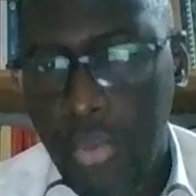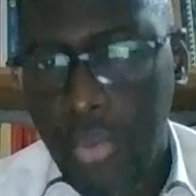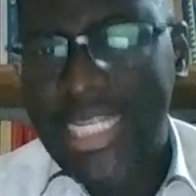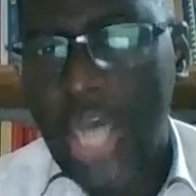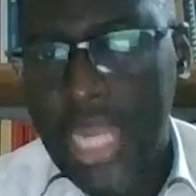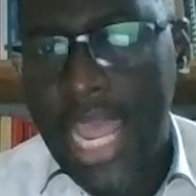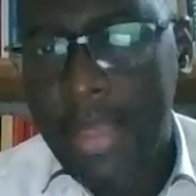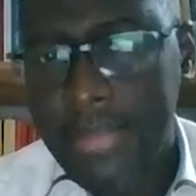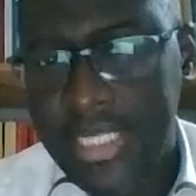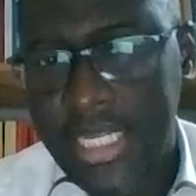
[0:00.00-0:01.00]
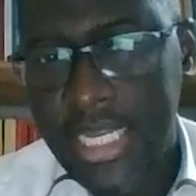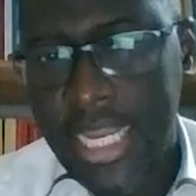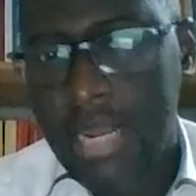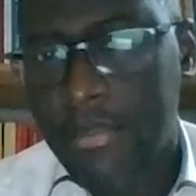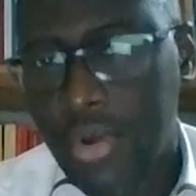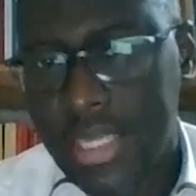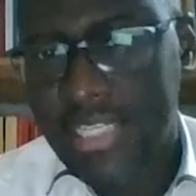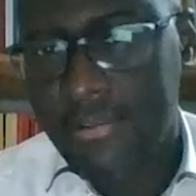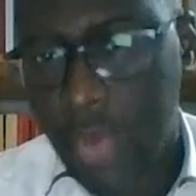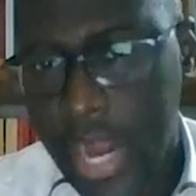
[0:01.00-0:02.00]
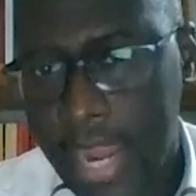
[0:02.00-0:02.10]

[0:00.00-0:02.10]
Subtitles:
build on MMT in a progressive